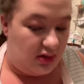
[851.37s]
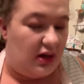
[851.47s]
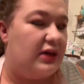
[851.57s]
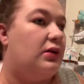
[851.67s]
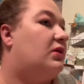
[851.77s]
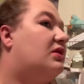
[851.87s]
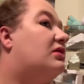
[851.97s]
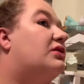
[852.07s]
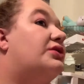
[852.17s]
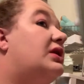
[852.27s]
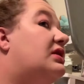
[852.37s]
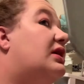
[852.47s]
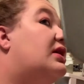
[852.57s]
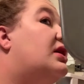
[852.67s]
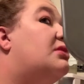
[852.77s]
I don't want you to think
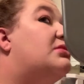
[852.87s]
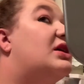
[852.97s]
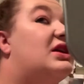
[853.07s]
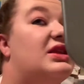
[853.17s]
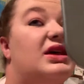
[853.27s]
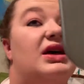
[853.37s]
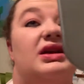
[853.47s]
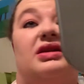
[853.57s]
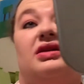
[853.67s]
that I'm like that,